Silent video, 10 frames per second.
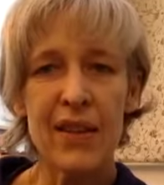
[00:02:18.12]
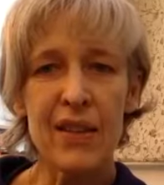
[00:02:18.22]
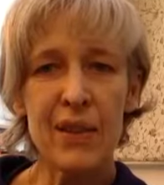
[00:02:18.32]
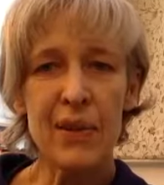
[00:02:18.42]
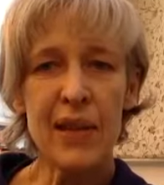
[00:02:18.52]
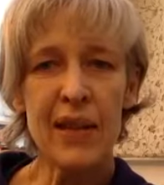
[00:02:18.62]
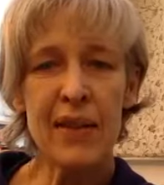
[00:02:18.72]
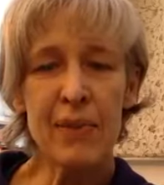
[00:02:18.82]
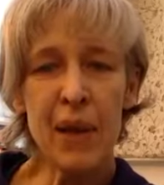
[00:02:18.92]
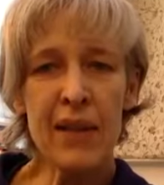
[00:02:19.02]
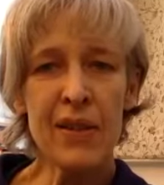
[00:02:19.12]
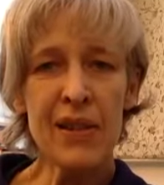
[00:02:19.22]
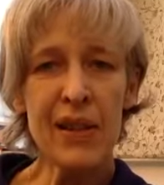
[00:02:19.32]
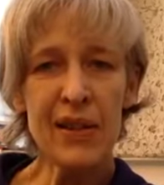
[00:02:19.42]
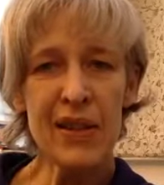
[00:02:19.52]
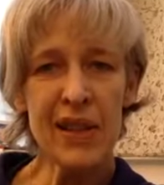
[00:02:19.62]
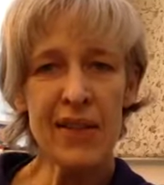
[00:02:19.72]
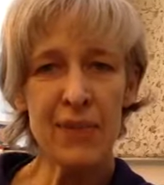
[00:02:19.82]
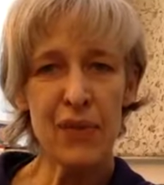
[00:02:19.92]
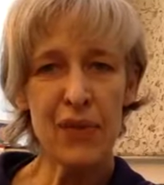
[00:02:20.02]
So we might start to
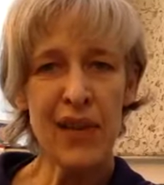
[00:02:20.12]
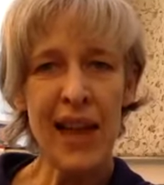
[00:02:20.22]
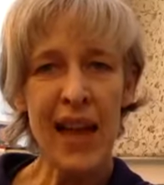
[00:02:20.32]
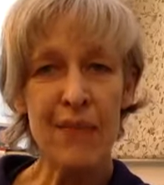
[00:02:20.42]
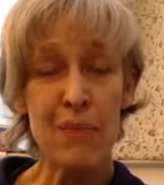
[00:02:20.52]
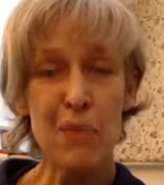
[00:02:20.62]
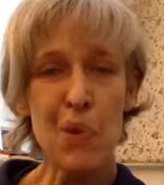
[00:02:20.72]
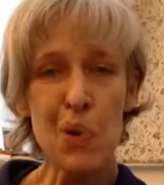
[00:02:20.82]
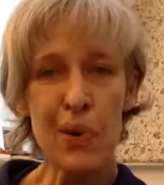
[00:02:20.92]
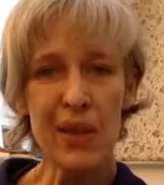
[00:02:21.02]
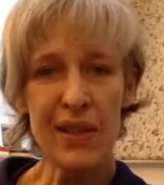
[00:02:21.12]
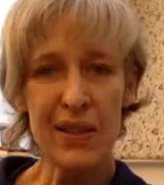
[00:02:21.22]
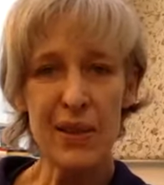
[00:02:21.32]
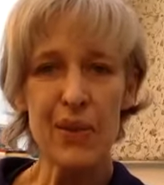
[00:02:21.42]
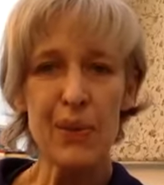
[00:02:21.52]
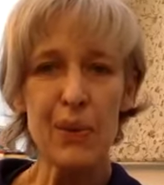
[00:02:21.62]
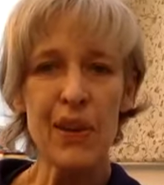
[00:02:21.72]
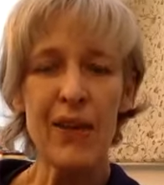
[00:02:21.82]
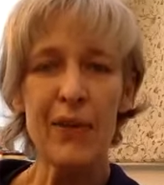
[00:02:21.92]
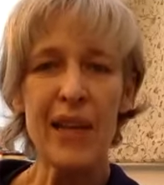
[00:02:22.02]
forget more than usual
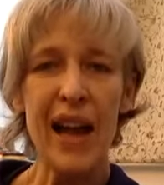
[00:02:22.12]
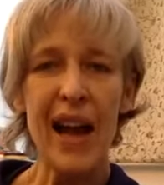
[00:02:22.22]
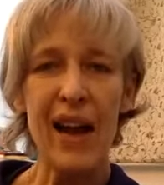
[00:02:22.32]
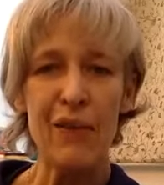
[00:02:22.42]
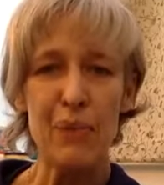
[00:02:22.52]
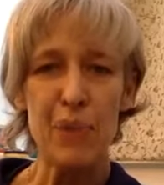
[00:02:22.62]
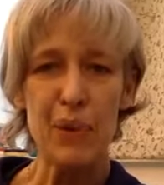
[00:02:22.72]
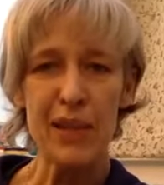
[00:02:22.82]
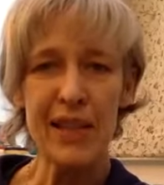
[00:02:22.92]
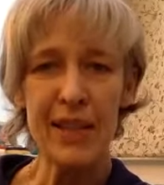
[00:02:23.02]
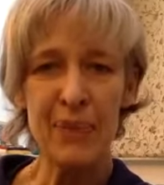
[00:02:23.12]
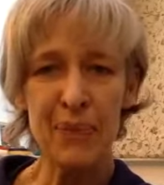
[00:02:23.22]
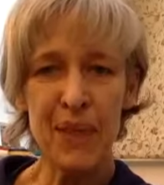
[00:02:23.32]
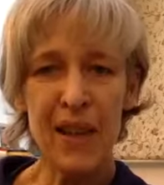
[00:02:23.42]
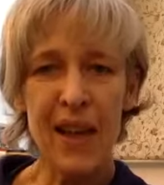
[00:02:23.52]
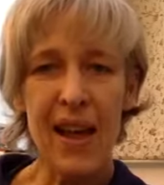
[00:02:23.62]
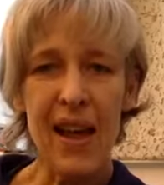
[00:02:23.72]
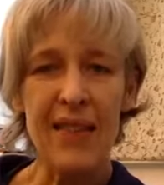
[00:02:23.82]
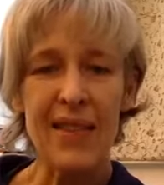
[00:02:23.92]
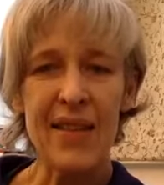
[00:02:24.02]
that we have a body,
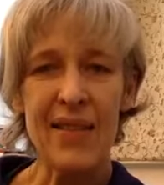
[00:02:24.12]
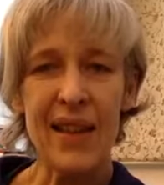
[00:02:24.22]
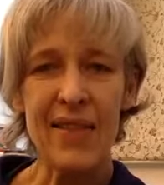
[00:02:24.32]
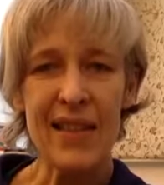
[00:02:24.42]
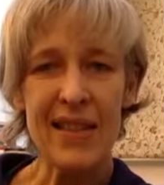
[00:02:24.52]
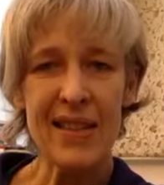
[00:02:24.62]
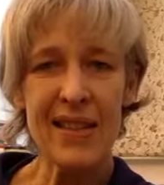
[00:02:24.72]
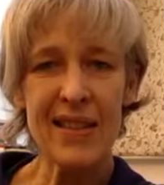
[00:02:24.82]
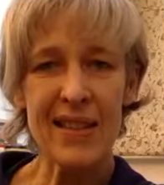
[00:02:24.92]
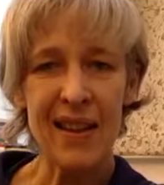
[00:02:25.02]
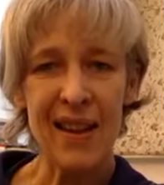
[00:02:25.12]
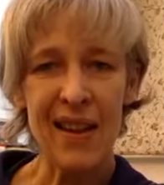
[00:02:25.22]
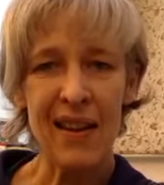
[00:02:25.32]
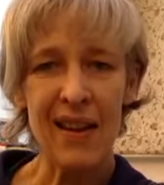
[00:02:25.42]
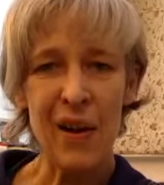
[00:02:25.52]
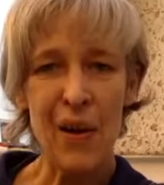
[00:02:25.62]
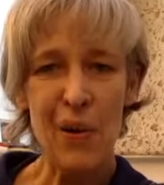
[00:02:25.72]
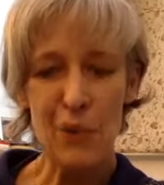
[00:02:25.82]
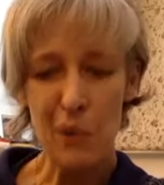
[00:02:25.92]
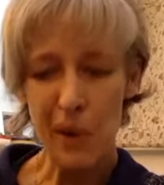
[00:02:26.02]
and that there is uh, a
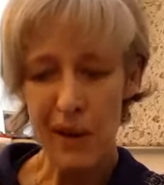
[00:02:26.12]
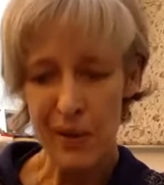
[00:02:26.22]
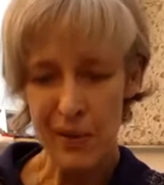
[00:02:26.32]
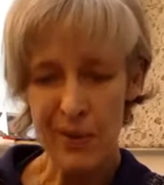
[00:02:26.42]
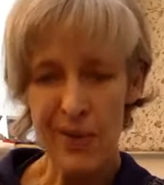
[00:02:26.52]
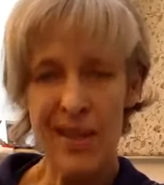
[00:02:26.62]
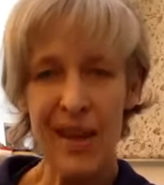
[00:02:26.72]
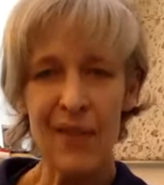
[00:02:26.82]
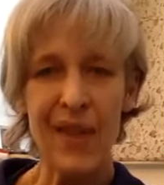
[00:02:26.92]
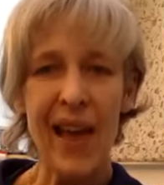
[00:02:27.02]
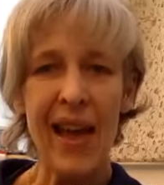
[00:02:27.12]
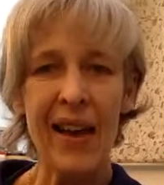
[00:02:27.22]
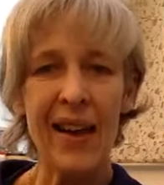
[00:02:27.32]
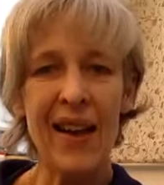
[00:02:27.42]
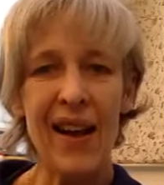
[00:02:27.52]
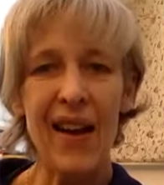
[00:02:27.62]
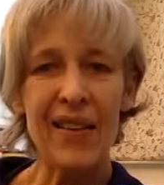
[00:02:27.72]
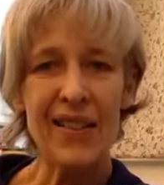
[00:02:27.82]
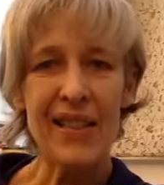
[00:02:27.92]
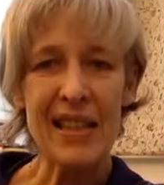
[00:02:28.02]
whole world down there
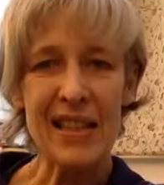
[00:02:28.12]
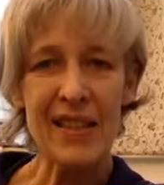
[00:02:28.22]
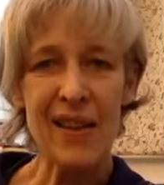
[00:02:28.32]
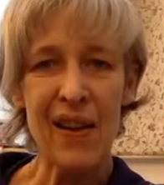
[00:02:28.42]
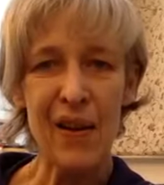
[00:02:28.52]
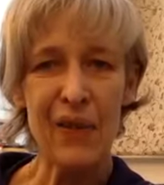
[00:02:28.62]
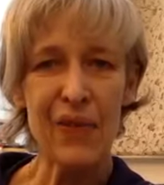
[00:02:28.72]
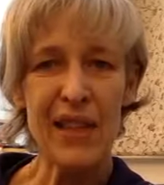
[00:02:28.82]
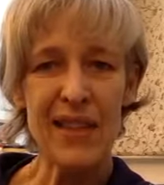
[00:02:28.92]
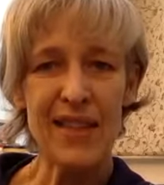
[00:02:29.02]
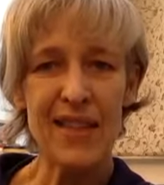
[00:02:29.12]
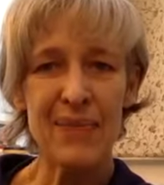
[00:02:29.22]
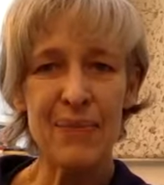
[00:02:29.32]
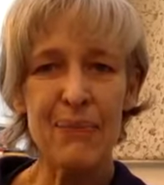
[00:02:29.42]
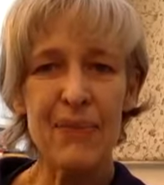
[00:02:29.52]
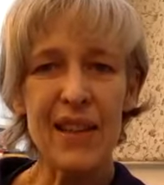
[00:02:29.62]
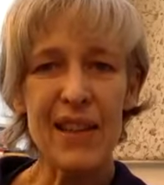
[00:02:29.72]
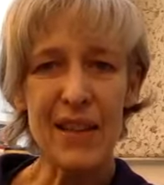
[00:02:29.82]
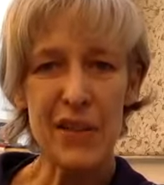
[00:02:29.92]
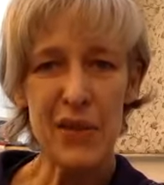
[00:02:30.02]
underneath our feet,
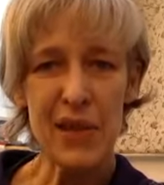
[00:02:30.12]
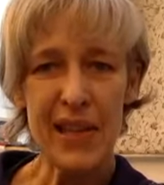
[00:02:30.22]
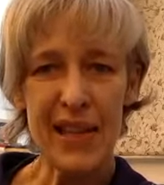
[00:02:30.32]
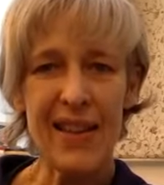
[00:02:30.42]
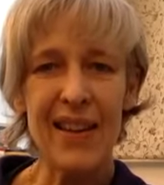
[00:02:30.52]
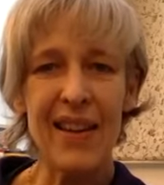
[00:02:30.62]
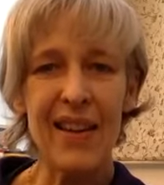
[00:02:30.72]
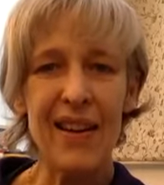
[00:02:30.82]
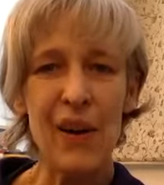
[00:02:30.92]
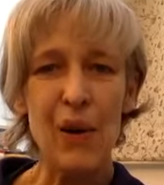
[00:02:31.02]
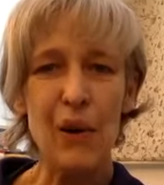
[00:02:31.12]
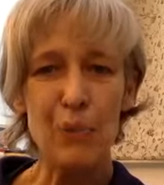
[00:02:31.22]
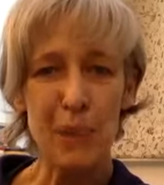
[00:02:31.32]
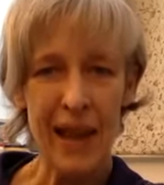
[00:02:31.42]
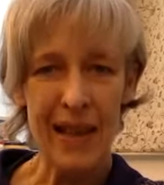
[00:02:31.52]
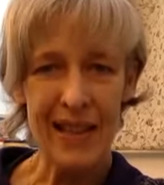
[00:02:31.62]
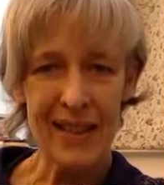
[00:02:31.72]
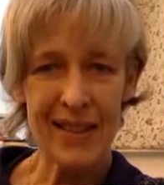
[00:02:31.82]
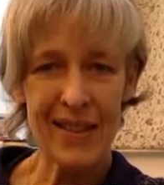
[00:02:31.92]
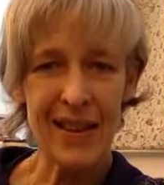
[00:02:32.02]
literally a whole
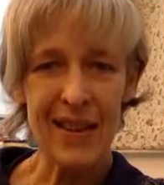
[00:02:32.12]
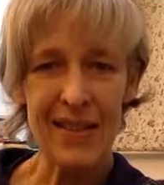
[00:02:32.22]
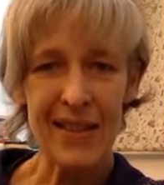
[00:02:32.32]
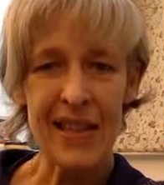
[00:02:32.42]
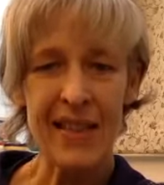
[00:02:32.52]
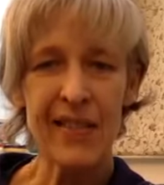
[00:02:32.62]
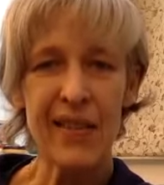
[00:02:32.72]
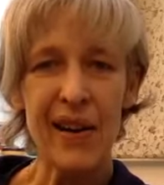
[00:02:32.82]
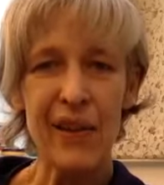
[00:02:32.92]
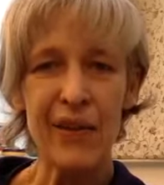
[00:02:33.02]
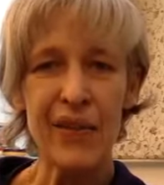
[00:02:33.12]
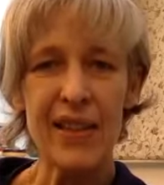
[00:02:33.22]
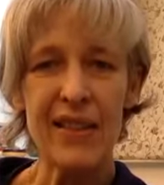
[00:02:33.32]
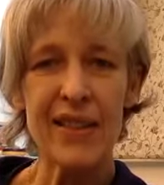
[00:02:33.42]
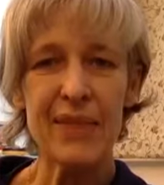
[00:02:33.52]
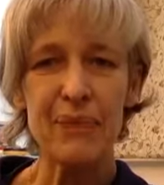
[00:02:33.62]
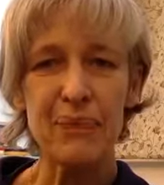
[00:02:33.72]
planet underneath our feet.